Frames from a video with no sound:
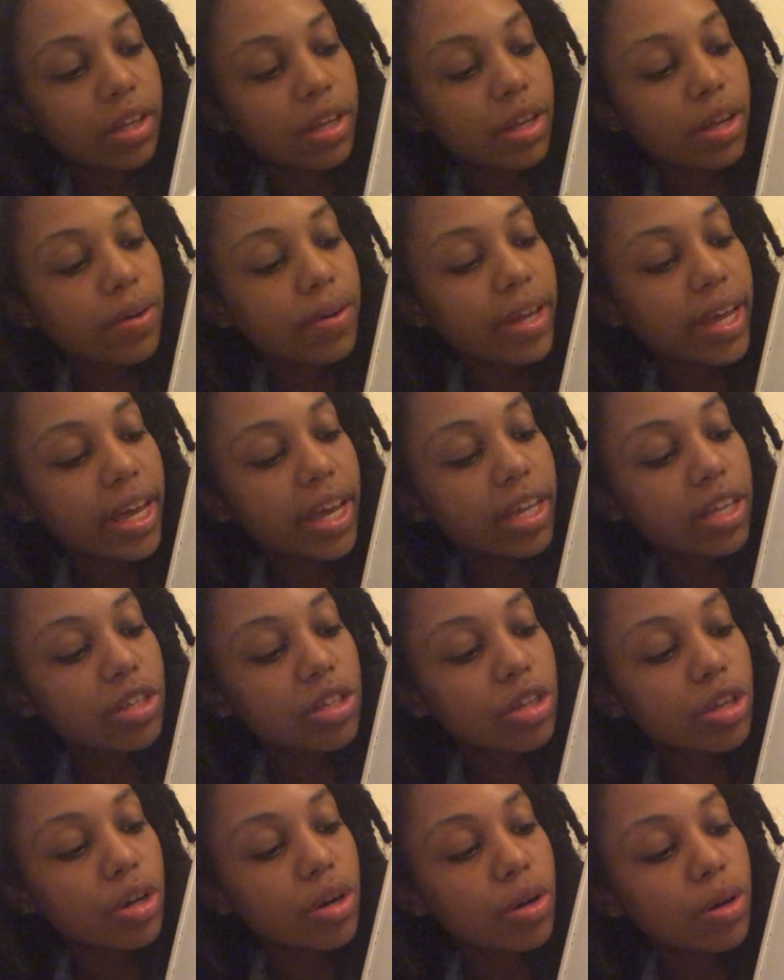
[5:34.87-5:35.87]
Okay,
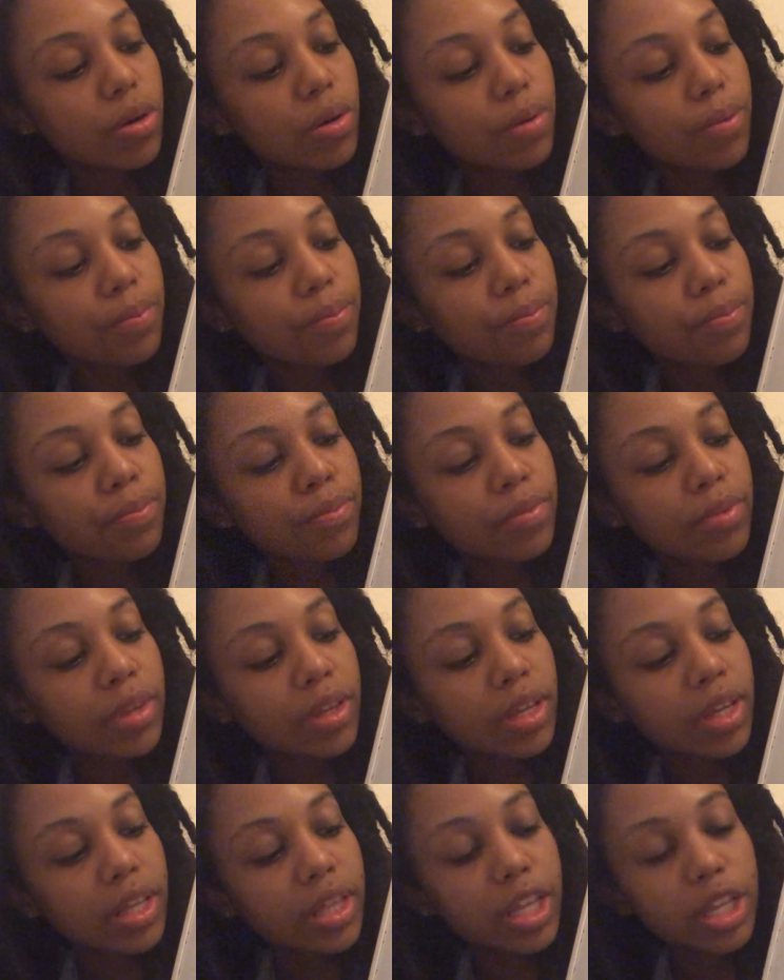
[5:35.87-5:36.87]
so
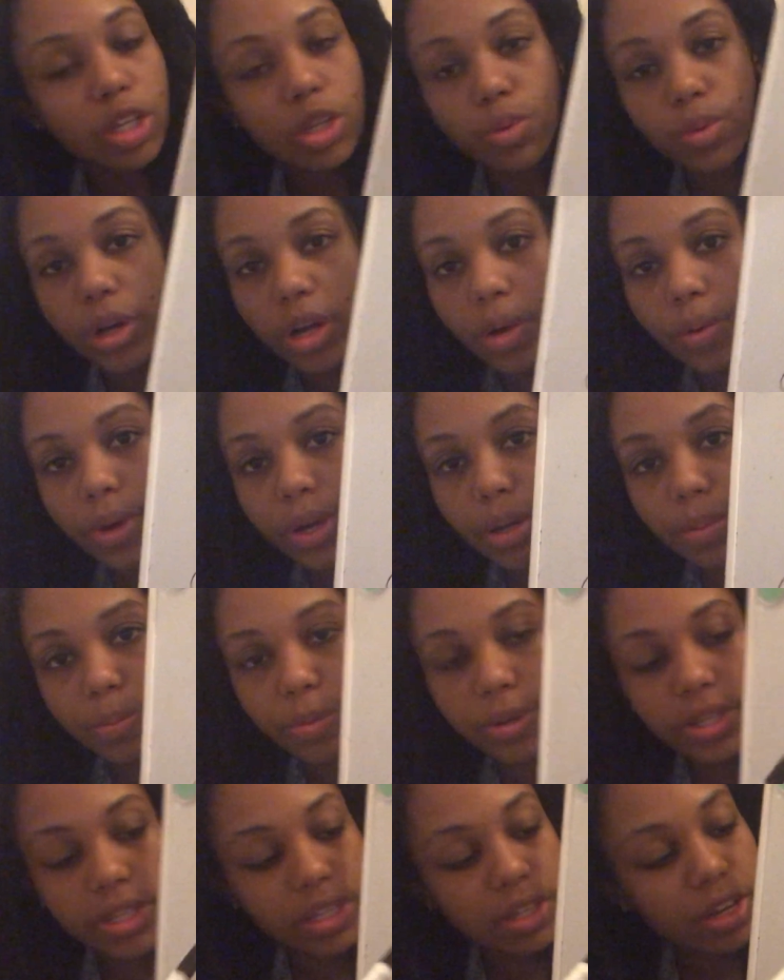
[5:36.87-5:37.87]
this is where our hip
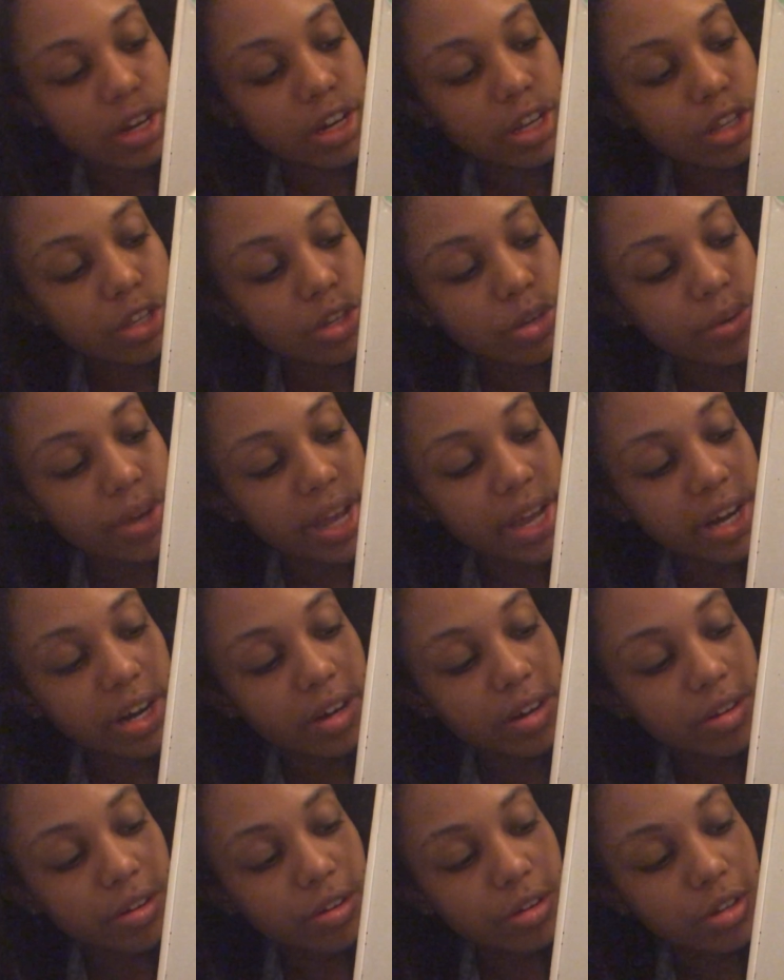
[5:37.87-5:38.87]
would start, so we add
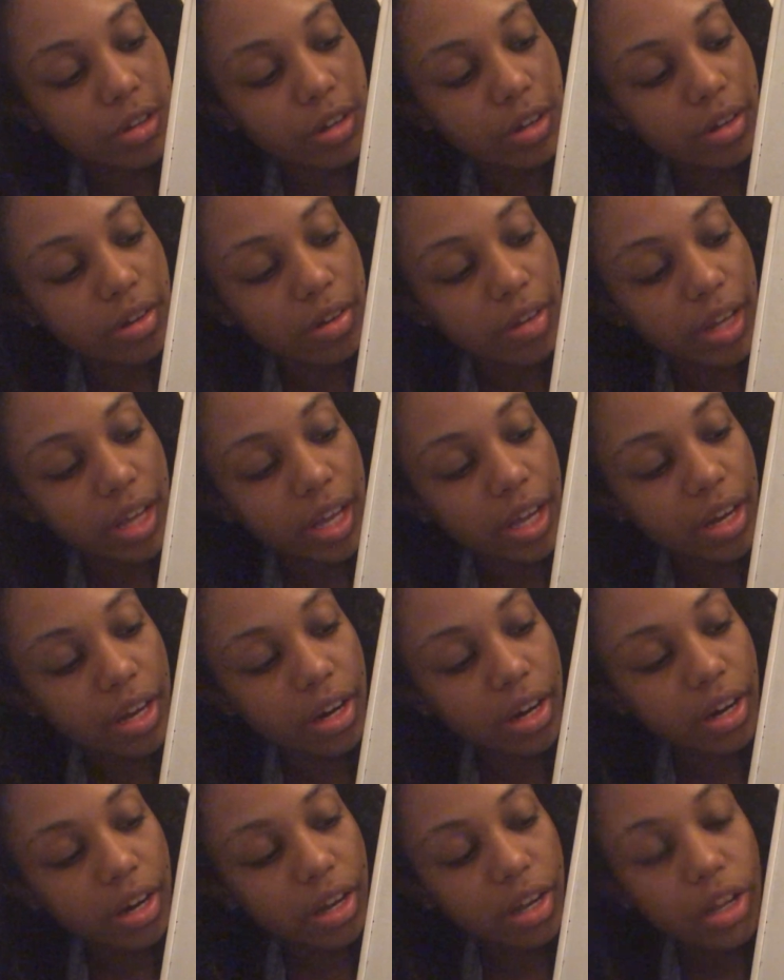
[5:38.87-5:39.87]
another circle here.